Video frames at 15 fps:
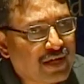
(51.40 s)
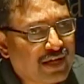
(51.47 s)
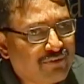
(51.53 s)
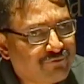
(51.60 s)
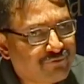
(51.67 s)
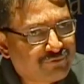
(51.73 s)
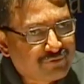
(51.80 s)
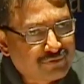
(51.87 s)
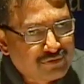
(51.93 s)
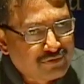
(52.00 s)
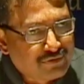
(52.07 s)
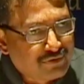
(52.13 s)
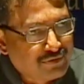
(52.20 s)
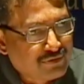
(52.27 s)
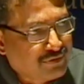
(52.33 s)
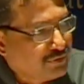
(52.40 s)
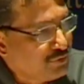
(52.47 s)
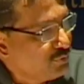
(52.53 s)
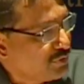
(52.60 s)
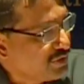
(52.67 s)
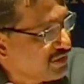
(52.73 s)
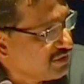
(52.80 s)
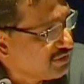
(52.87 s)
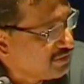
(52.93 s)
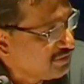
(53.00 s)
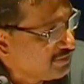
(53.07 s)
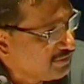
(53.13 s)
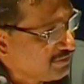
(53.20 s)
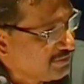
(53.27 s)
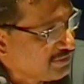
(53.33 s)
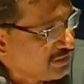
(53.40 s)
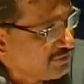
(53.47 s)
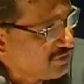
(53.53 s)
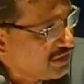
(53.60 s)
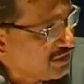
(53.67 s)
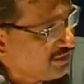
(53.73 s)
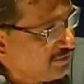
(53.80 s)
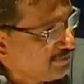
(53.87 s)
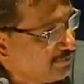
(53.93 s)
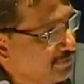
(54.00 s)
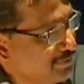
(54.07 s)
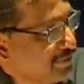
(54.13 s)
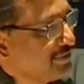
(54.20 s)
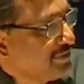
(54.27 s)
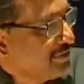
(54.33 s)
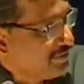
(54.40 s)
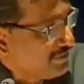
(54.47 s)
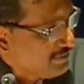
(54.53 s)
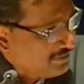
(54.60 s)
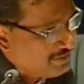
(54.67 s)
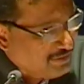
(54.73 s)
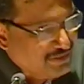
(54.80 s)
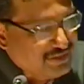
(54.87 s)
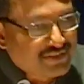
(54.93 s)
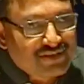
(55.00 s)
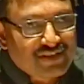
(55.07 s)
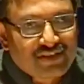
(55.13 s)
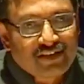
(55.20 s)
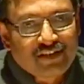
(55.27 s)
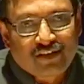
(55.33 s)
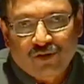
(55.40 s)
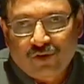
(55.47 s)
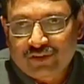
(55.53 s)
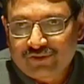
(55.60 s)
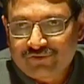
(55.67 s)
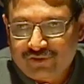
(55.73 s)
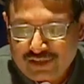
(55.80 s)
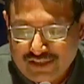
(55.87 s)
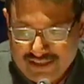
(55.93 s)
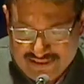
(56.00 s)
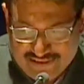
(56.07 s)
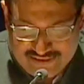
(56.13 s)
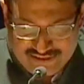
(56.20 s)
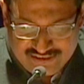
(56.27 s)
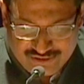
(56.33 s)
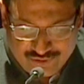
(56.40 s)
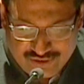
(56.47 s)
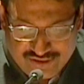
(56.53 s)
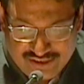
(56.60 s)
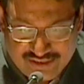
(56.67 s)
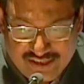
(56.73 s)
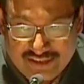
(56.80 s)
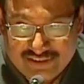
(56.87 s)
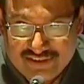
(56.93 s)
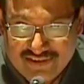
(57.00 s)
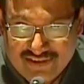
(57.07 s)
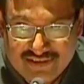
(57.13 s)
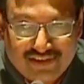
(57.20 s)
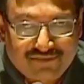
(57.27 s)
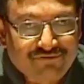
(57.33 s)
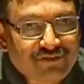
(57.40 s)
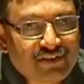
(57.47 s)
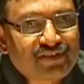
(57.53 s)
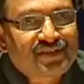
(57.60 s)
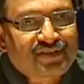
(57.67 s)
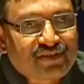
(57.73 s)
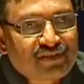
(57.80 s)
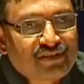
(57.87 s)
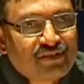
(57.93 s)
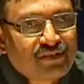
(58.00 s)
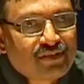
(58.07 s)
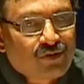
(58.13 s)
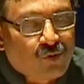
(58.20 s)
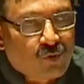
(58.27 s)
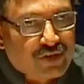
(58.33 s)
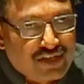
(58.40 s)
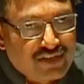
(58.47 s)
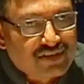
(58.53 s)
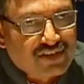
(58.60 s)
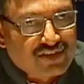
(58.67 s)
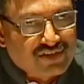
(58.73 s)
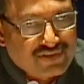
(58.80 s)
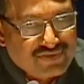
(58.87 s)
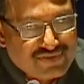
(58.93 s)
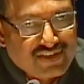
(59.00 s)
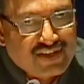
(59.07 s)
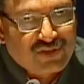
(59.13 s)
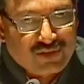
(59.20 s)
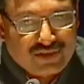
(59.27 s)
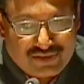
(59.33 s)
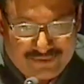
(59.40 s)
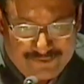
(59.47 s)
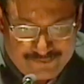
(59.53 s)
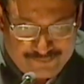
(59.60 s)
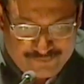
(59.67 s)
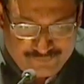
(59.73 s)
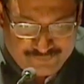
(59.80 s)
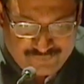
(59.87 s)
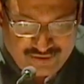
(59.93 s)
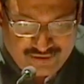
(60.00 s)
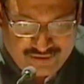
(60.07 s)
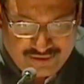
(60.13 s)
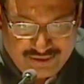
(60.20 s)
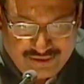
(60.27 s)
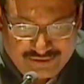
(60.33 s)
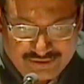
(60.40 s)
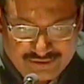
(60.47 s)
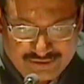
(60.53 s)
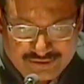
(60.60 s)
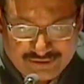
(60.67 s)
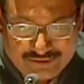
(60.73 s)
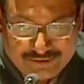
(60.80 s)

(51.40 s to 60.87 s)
to have you here, Navika. It's indeed an honor for us that you are here. And this is the first orientation session, and